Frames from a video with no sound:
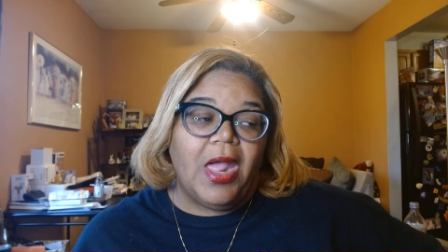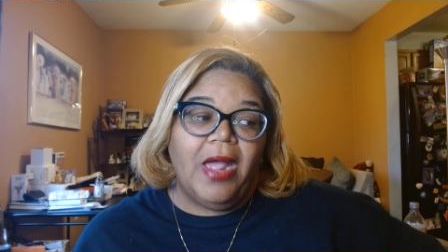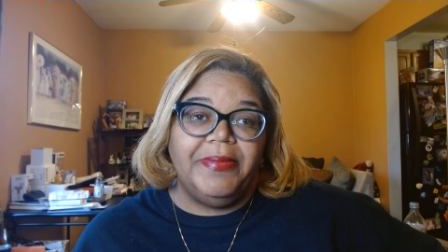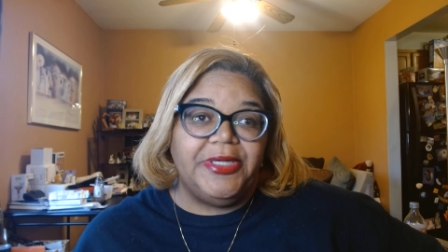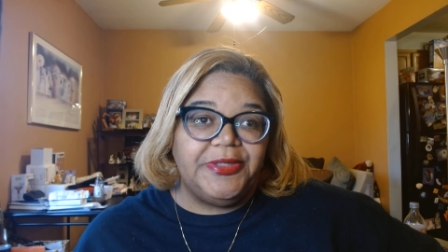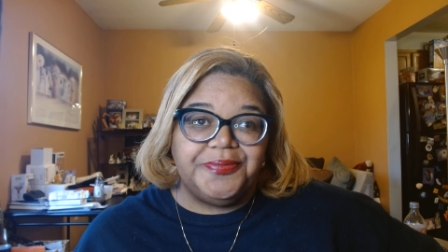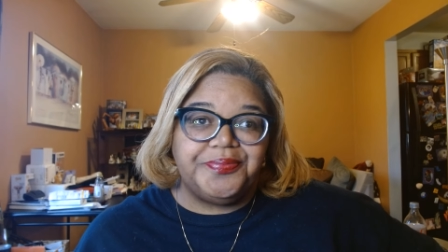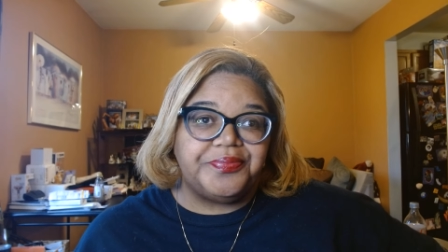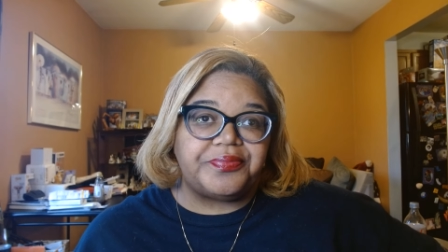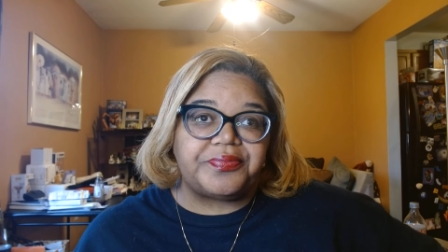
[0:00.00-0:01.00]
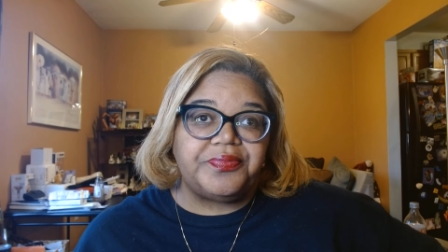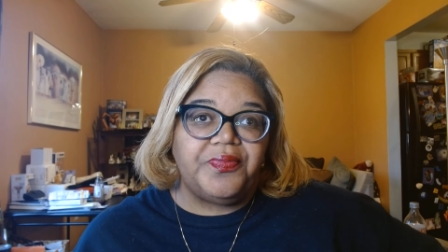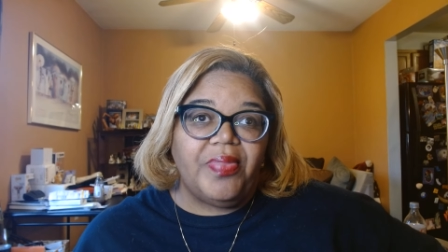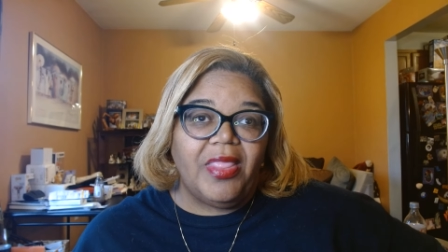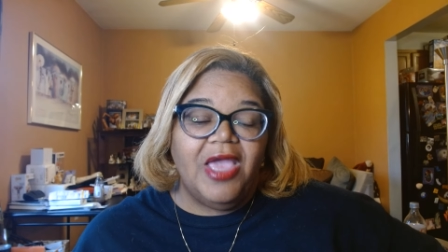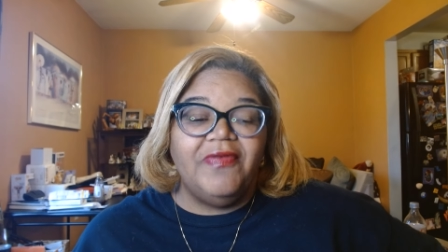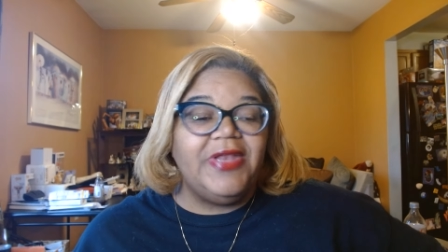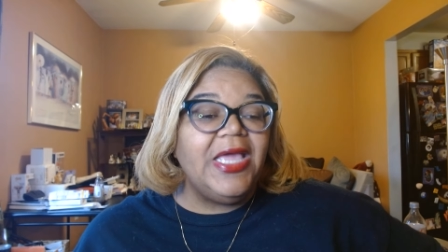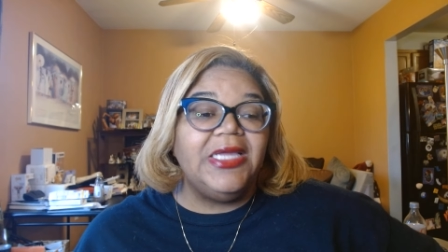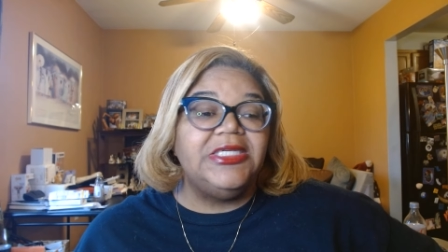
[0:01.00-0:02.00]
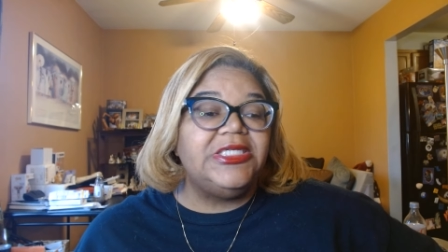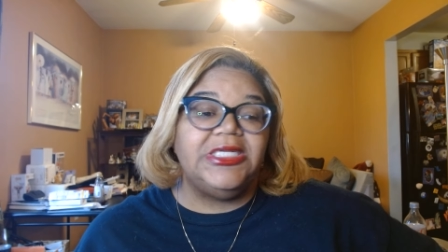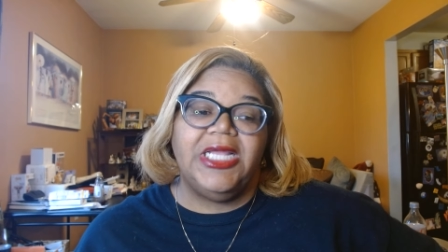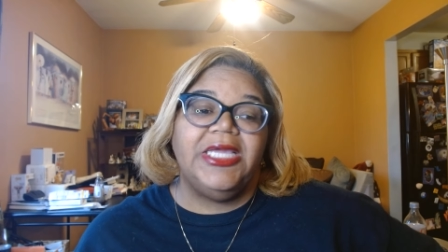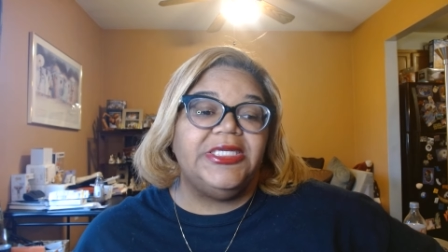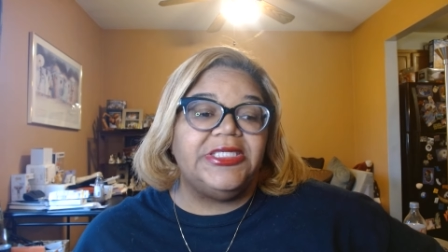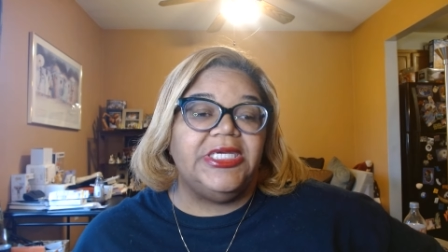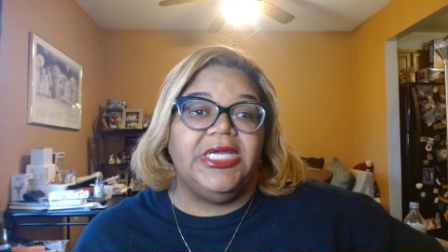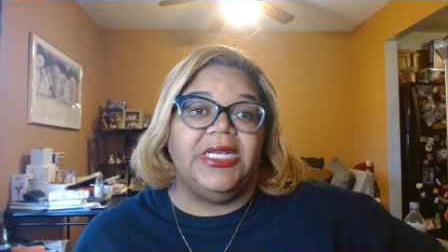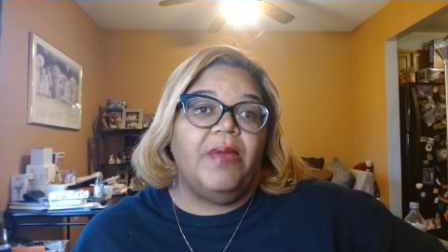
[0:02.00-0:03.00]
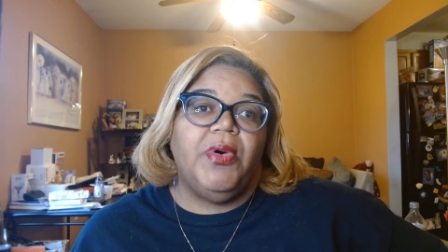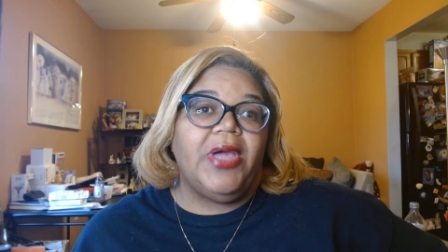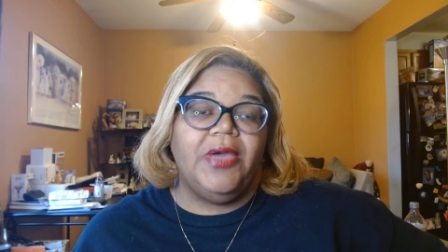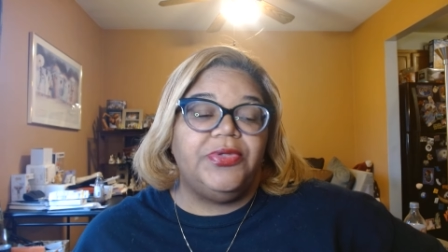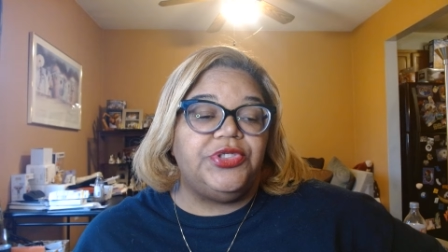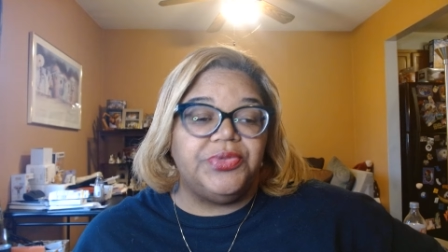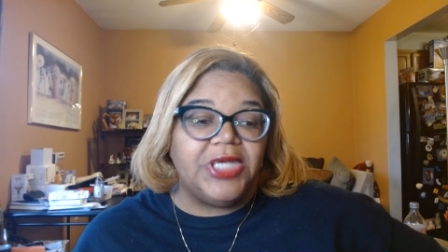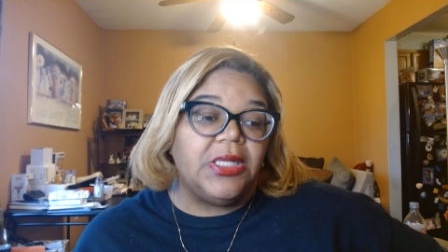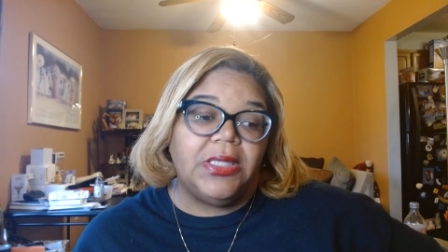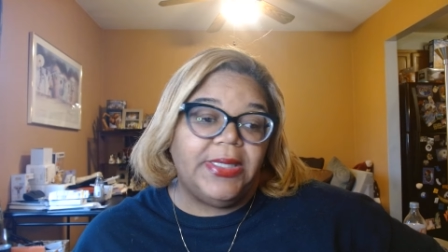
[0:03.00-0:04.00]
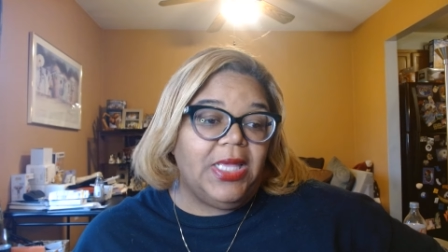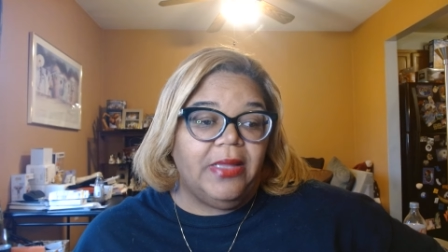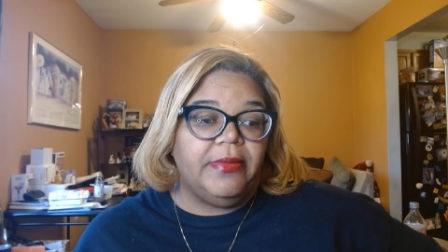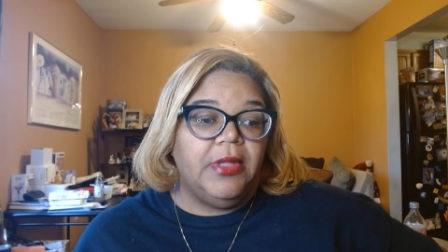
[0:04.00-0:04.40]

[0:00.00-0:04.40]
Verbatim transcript: I mean, if they ain't shit, they ain't shit. And I'm okay with you telling her that.